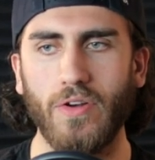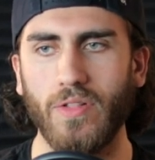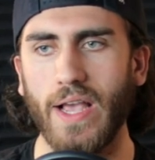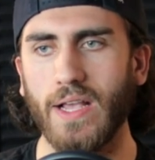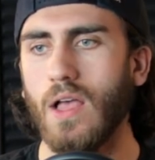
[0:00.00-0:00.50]

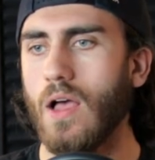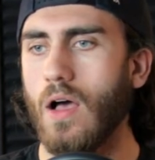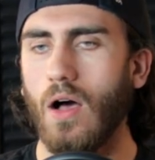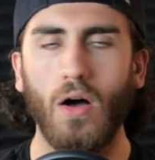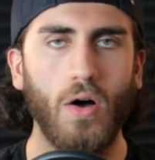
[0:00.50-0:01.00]
They're like,
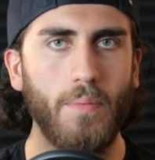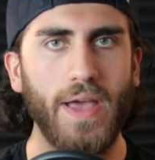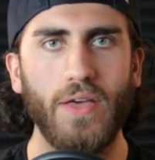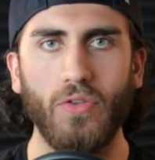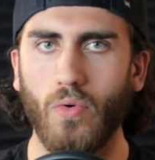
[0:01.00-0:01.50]
oh
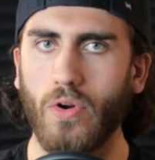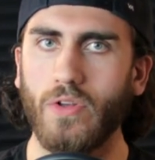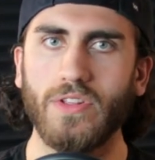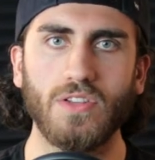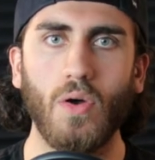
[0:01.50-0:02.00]
man, the
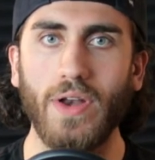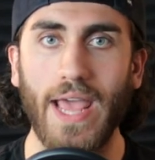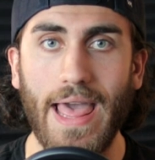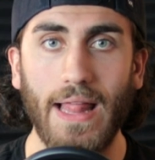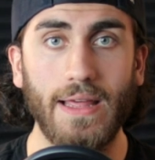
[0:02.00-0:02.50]
world is going
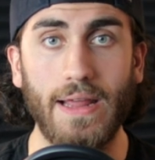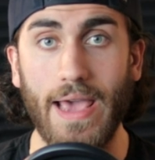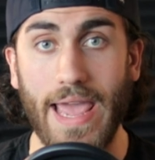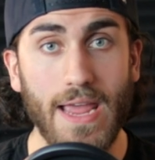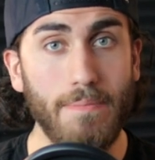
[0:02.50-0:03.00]
to hell in
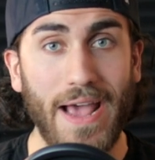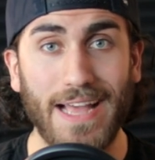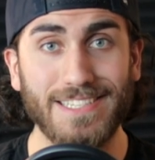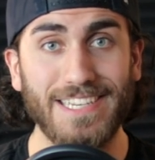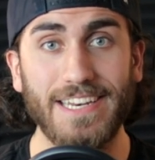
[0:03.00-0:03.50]
a
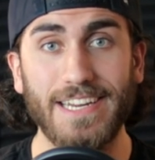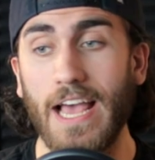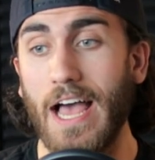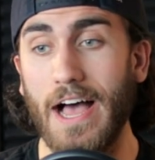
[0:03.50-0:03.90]
handbasket.